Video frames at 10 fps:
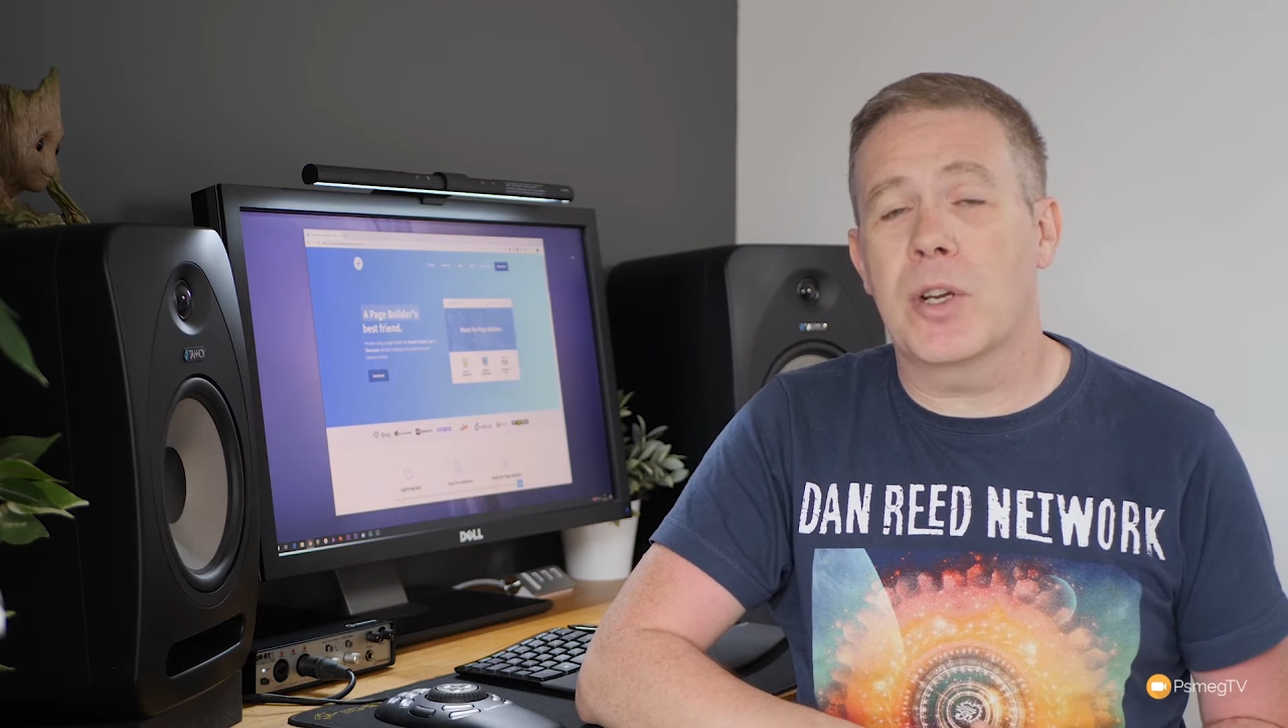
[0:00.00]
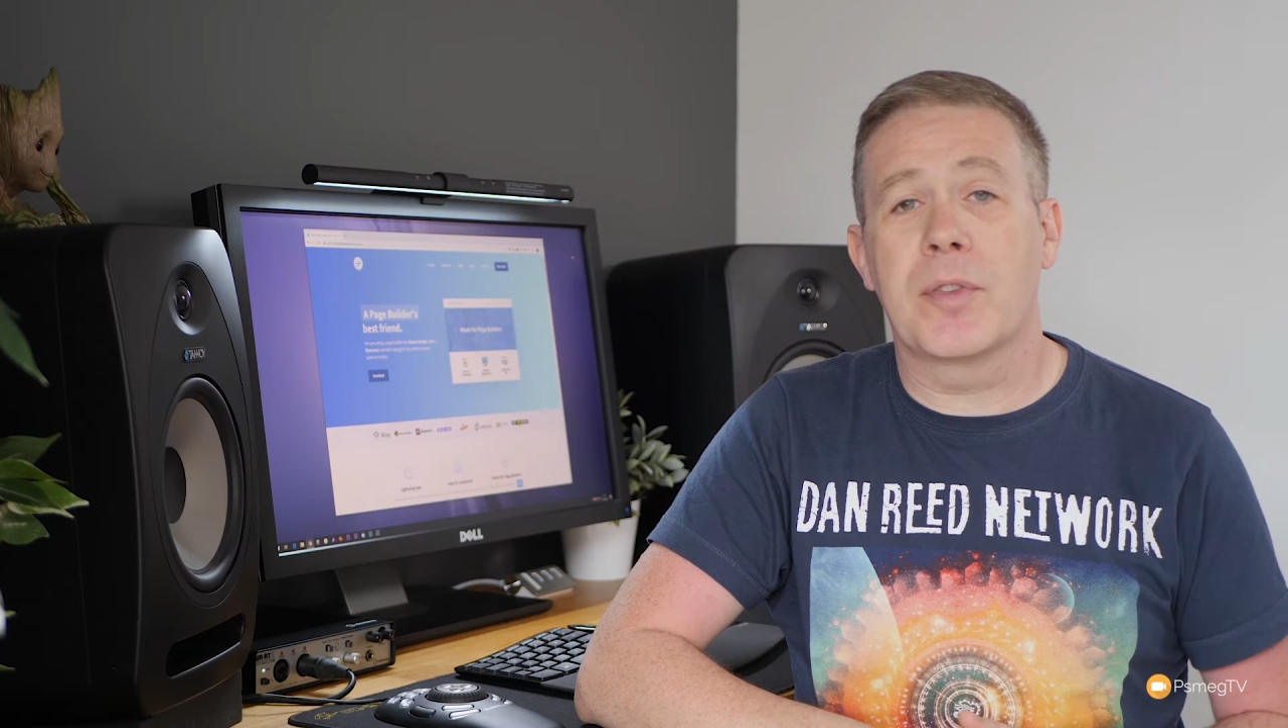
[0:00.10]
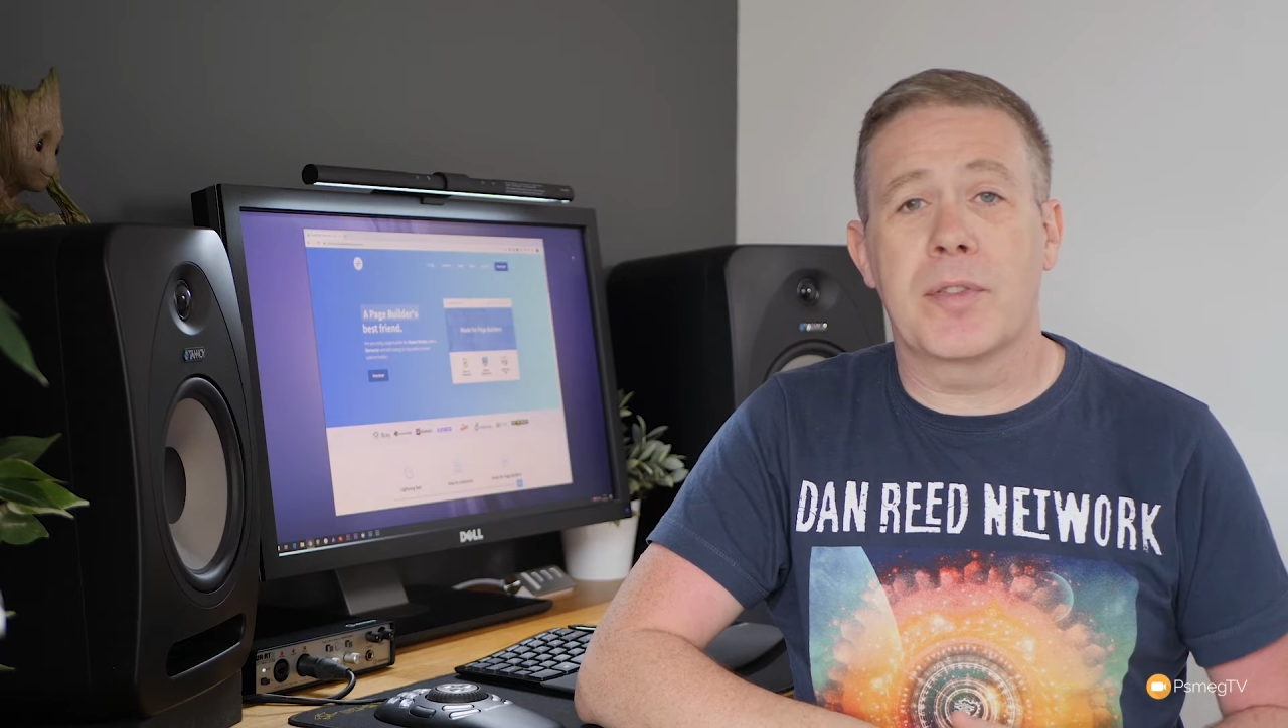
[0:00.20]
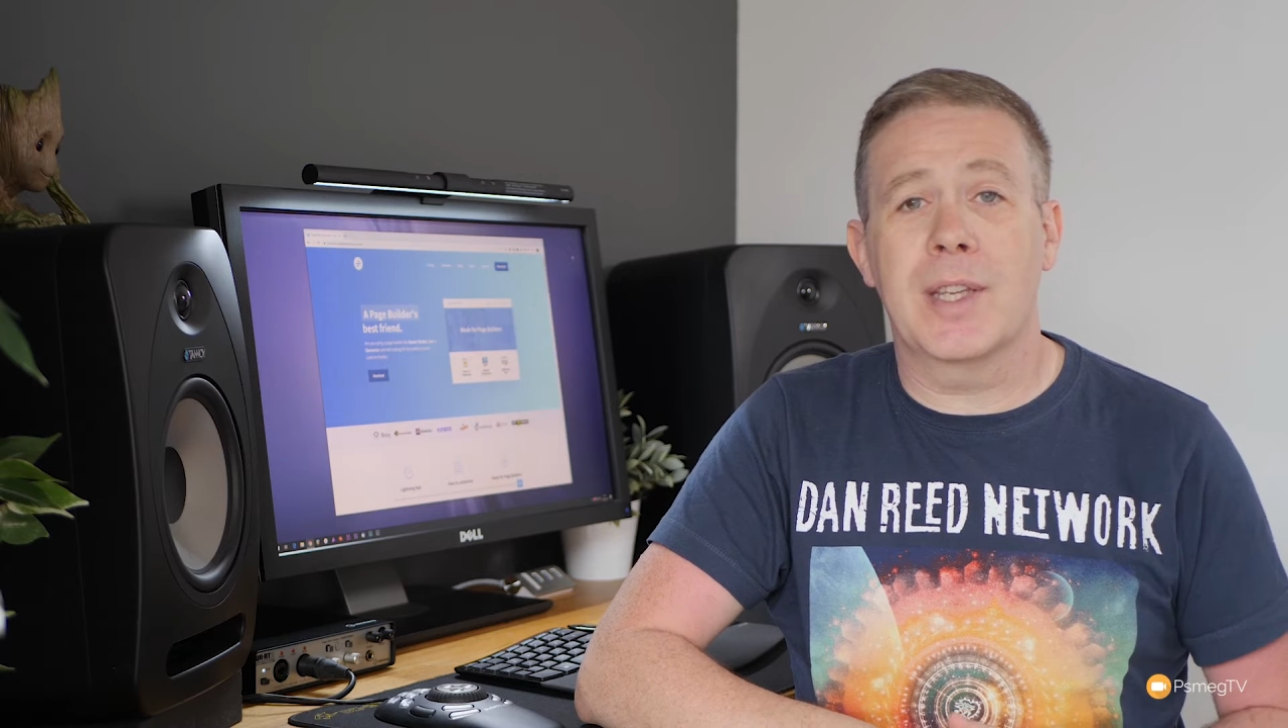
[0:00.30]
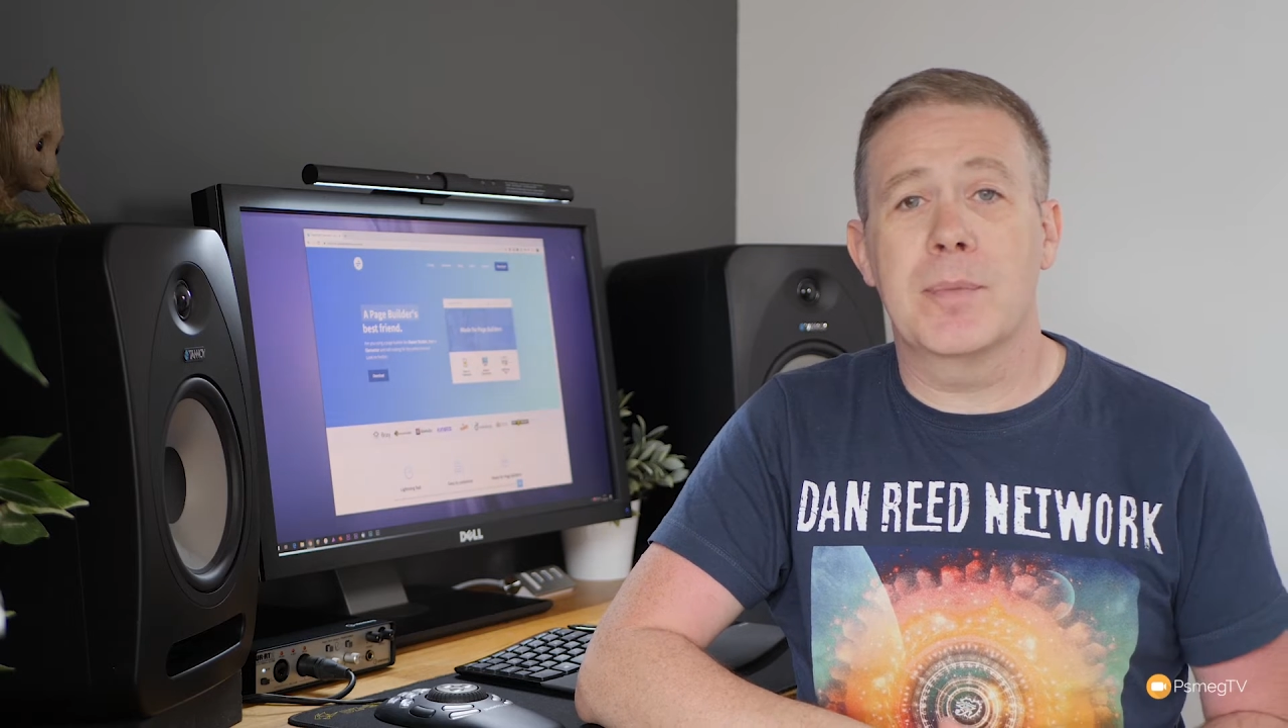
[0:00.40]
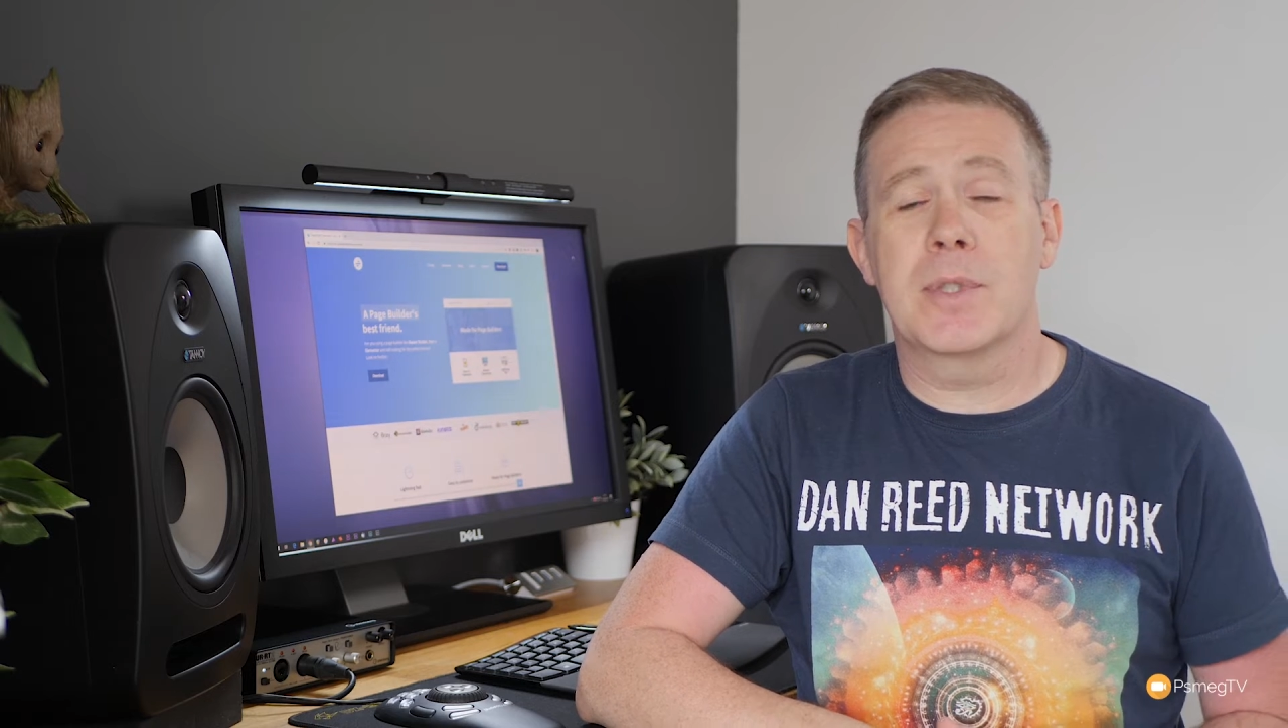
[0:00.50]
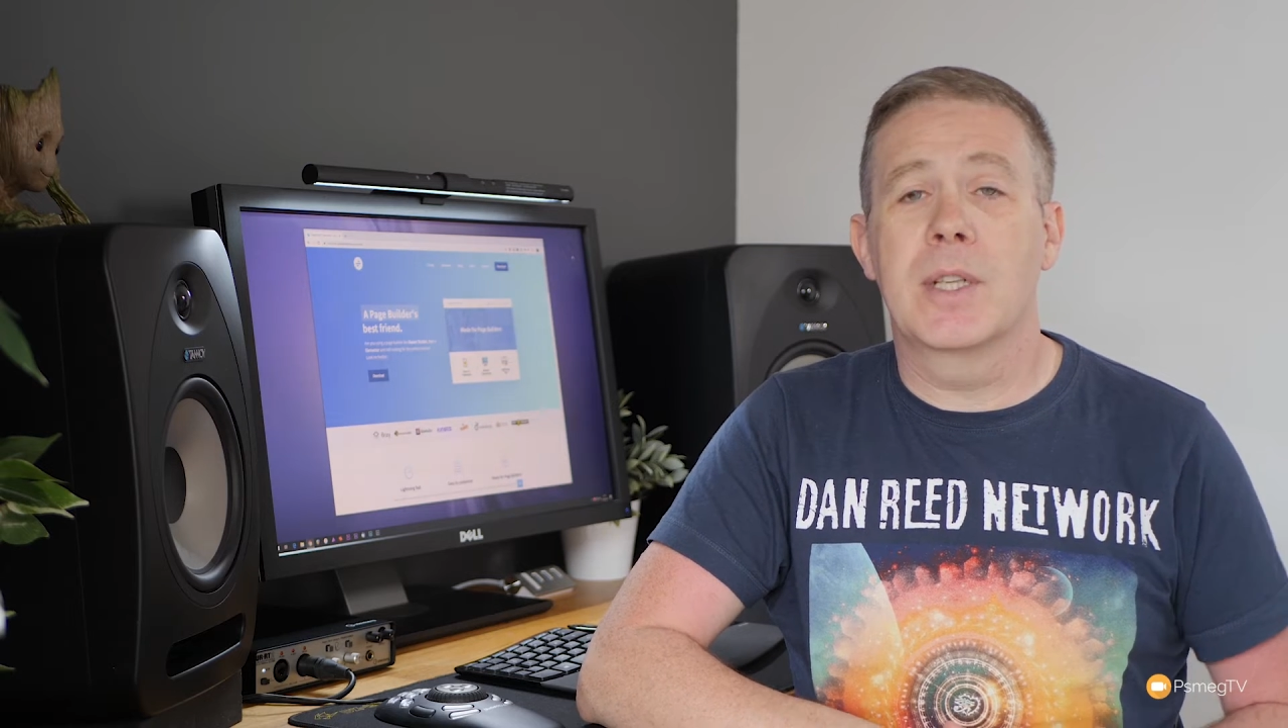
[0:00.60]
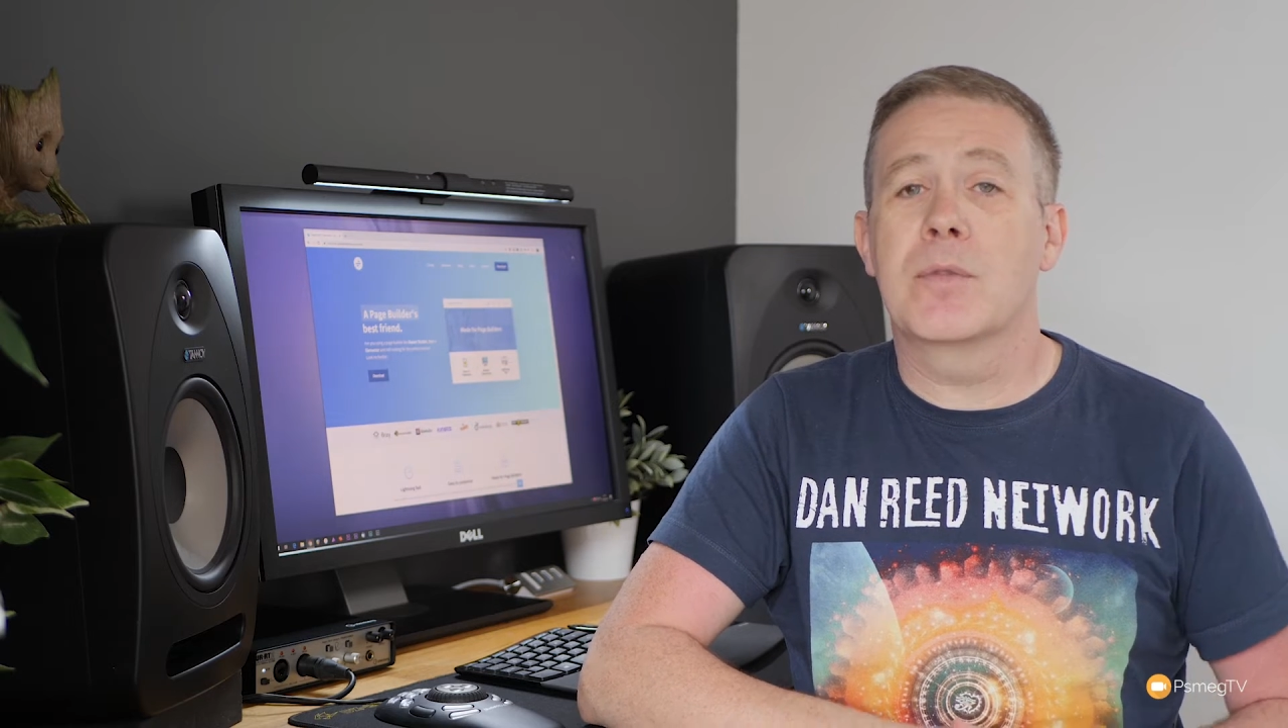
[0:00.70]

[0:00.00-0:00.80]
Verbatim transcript: of themes